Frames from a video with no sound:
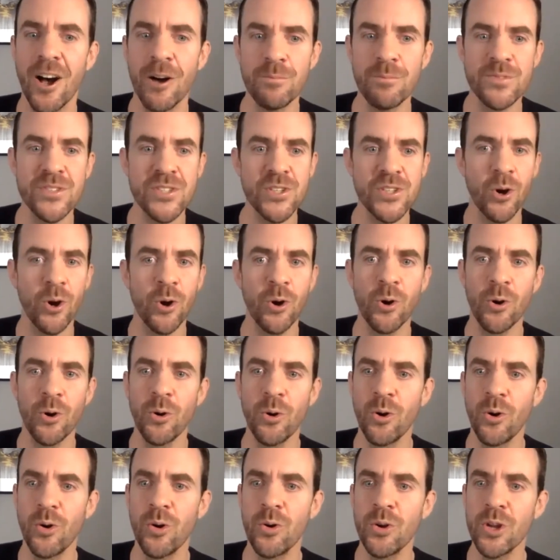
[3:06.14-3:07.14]

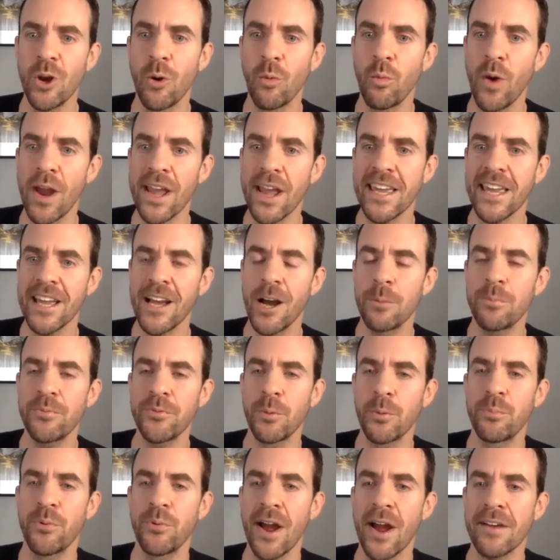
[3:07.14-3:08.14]
So waking up for
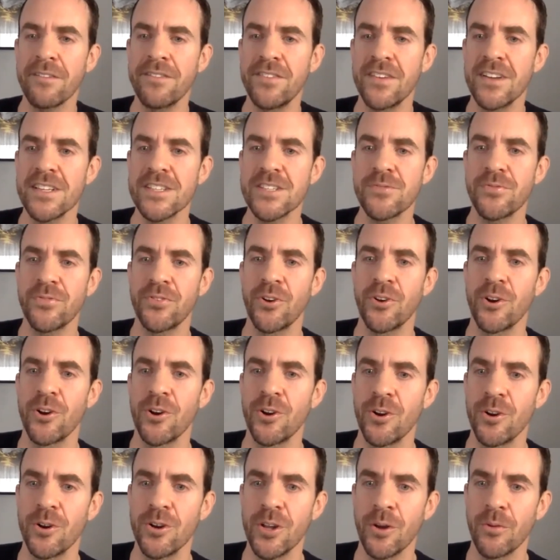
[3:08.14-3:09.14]
breakfast
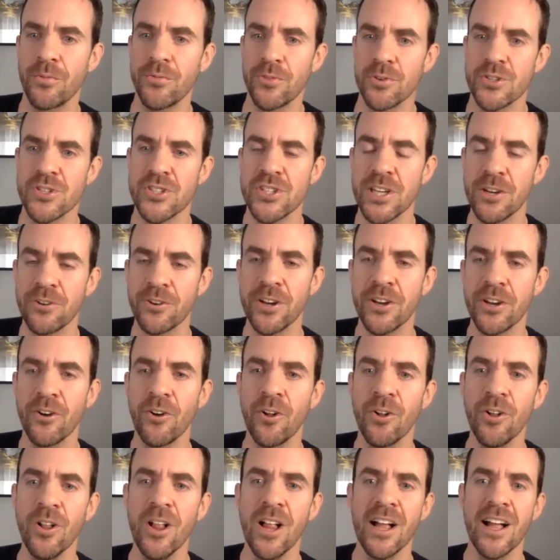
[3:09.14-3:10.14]
for
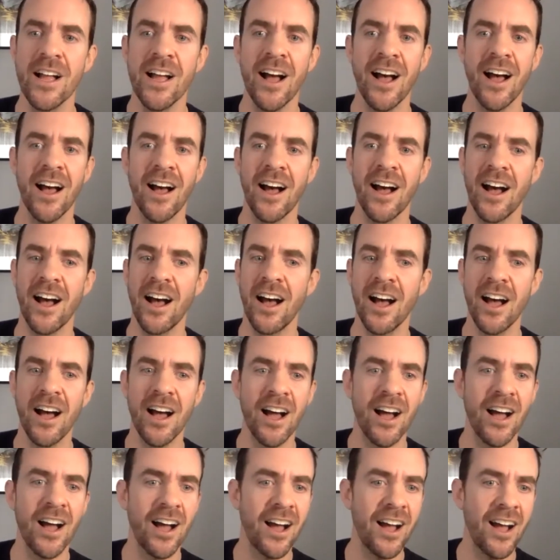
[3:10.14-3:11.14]
cereal,
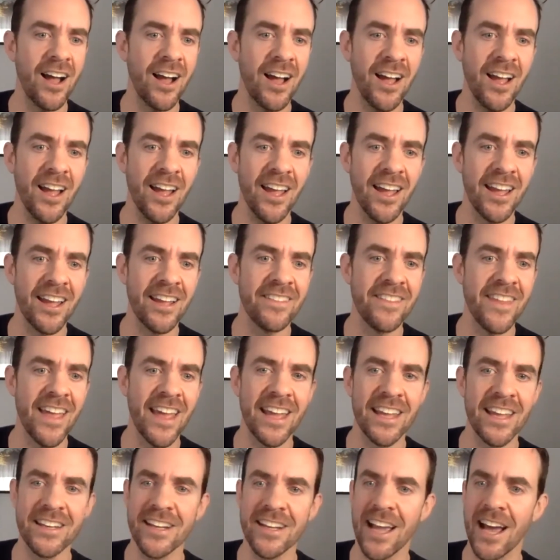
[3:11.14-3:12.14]
and
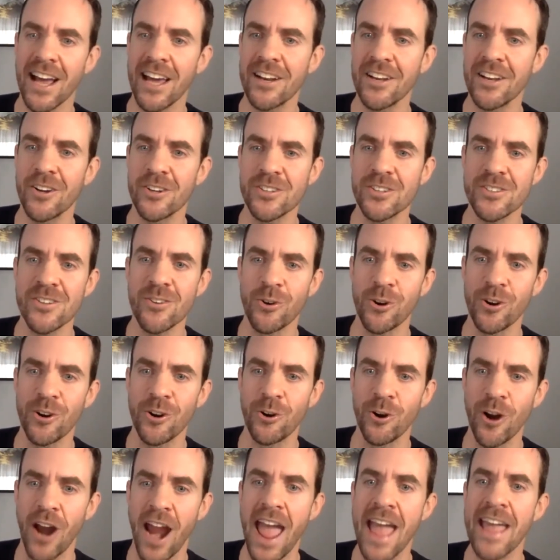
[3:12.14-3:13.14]
then kind of
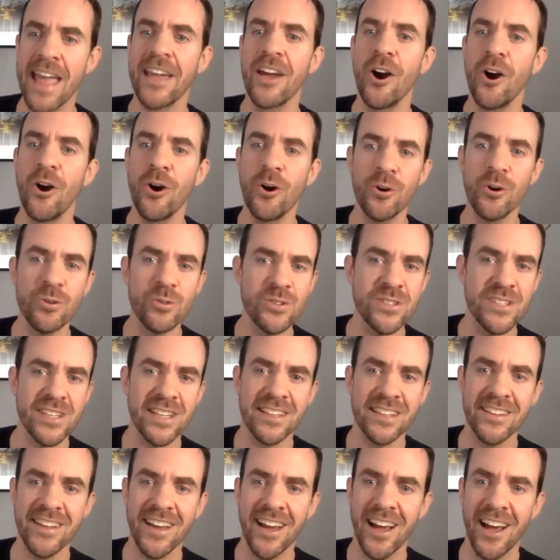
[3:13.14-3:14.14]
or Eggos
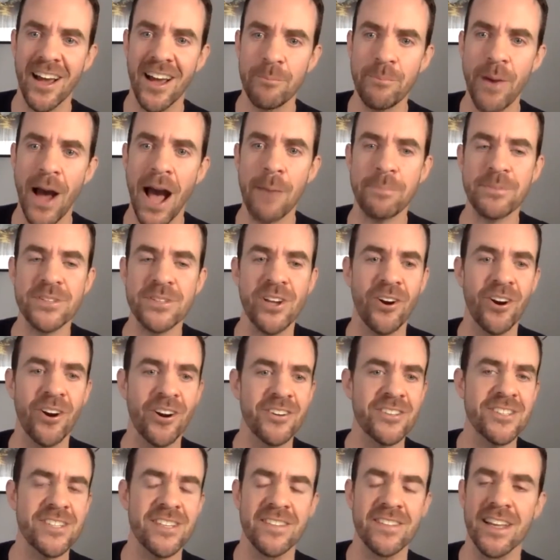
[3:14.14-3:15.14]
and Pop
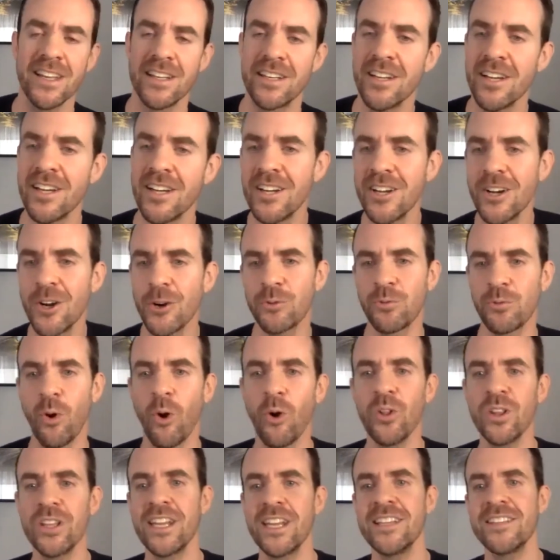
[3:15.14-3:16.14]
Tarts, and then
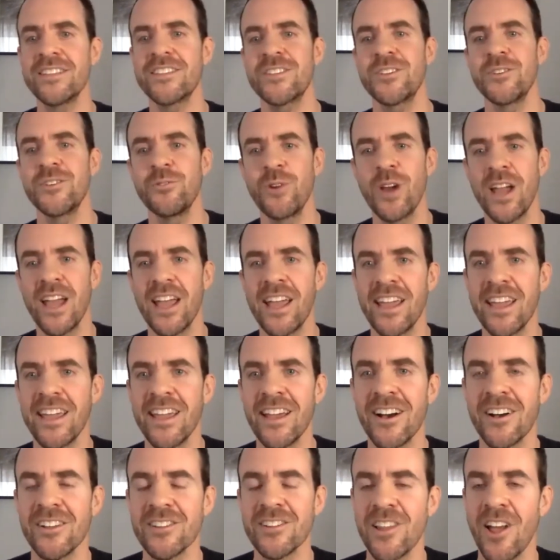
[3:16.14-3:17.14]
rolling into a
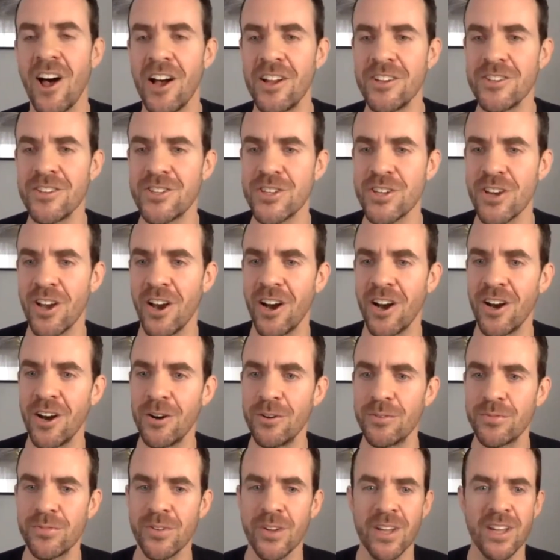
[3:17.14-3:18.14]
lunch
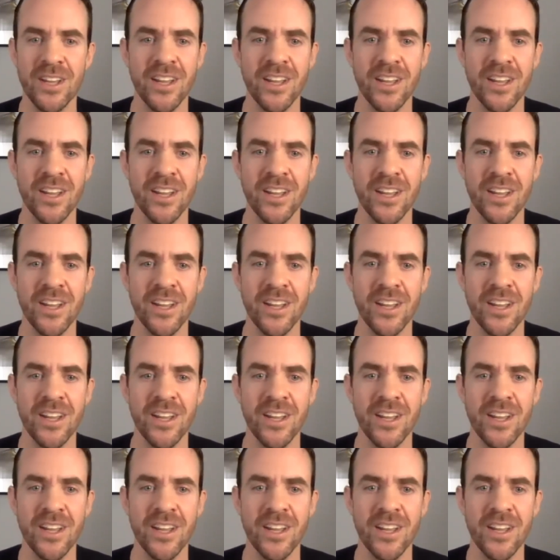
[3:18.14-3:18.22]
of